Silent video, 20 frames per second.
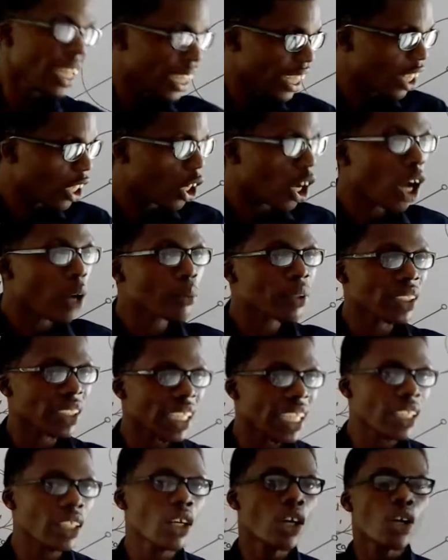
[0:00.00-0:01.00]
It comes
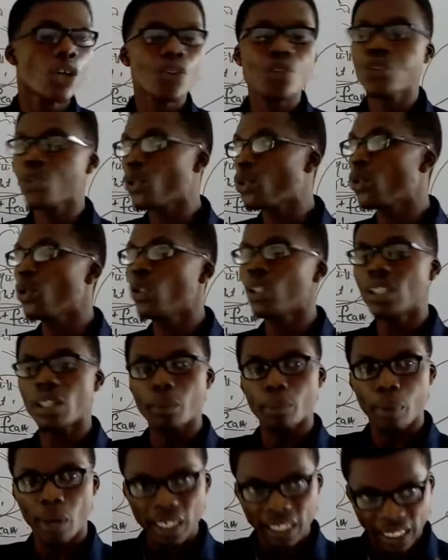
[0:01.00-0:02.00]
in through
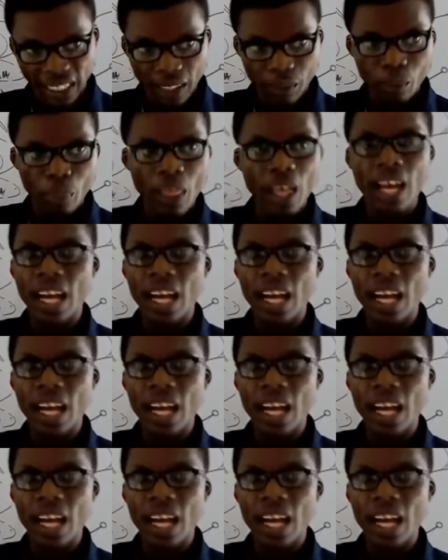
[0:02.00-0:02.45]
the body.